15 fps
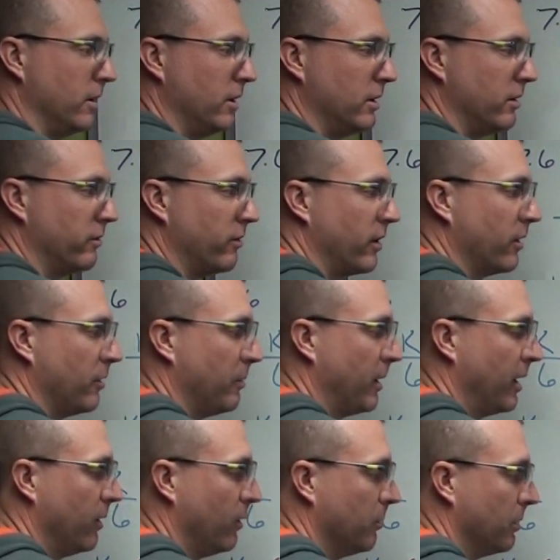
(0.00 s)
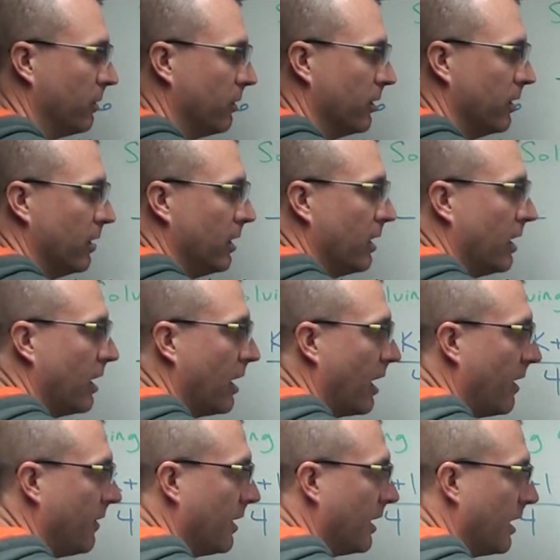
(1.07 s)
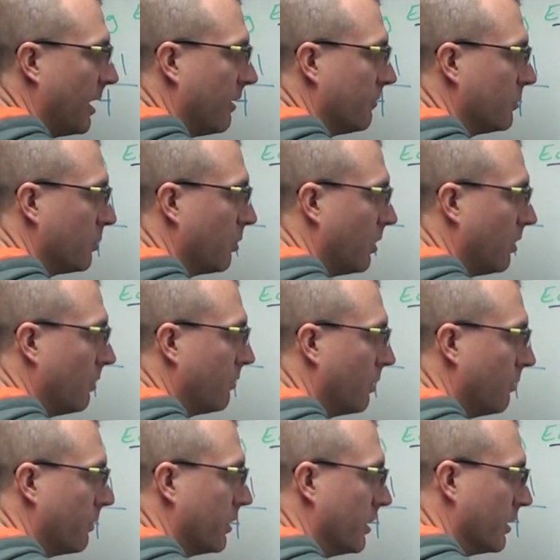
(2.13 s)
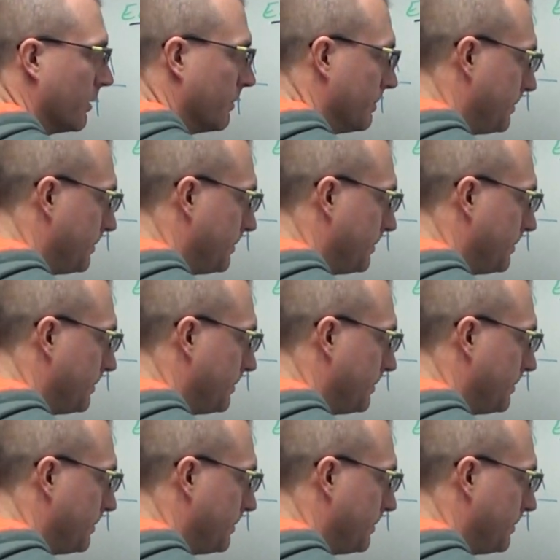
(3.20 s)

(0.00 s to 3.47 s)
In the front of the binomial. And then I have 12 over here.